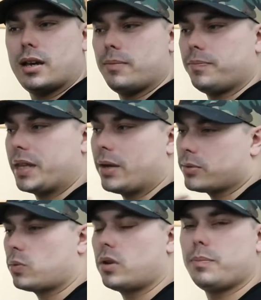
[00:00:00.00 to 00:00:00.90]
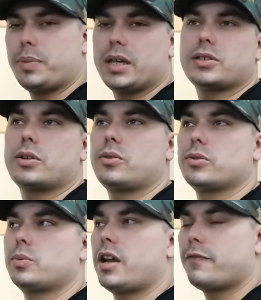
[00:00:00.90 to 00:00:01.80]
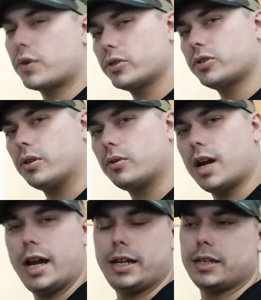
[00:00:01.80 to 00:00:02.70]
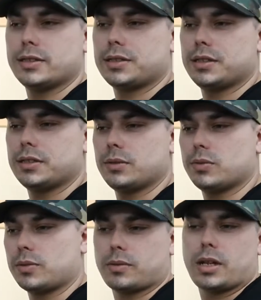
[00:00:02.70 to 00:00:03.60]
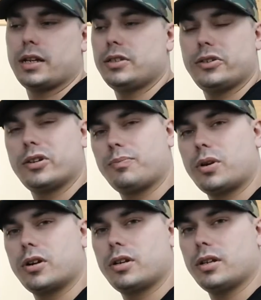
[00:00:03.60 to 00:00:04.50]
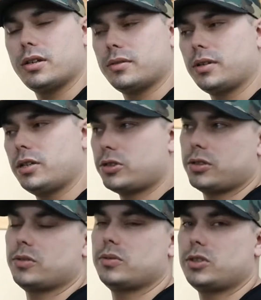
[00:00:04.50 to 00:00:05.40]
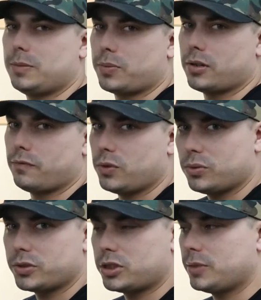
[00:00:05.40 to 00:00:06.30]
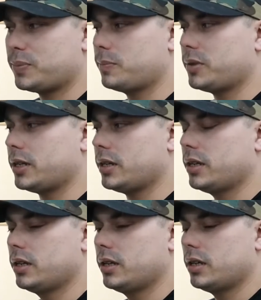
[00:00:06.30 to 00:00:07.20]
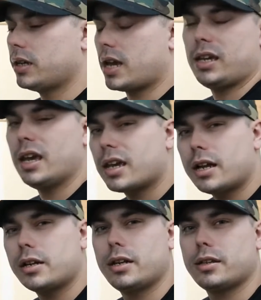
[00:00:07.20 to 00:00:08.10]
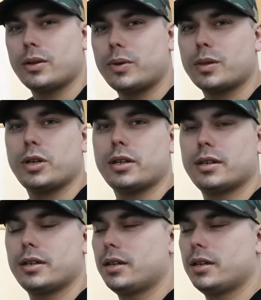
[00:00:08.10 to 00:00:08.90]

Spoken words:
That was one of the biggest hurdles when I first started riding. Is it was a lot easier to park, and insurance was cheaper, and fuel was cheaper, but I can't carry anything with me.